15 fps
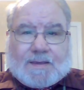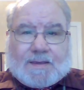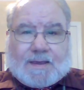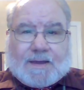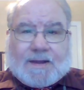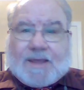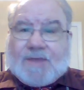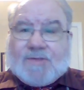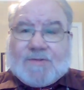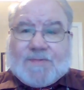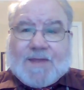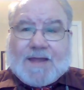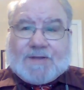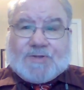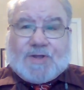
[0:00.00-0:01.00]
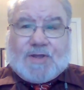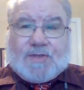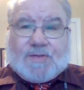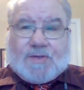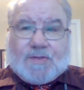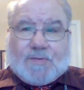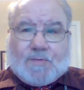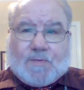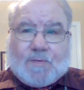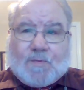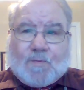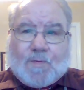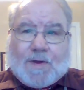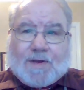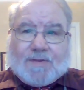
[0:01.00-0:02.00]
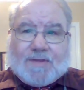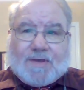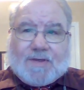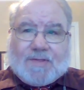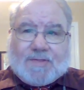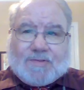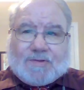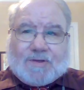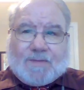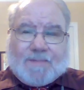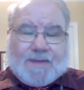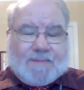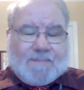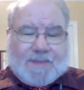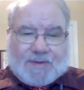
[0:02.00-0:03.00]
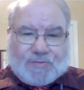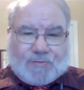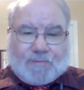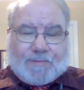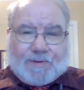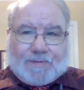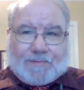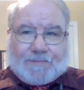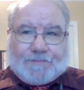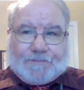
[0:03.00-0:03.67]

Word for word: It isn't that Jesus wants us to be miserable.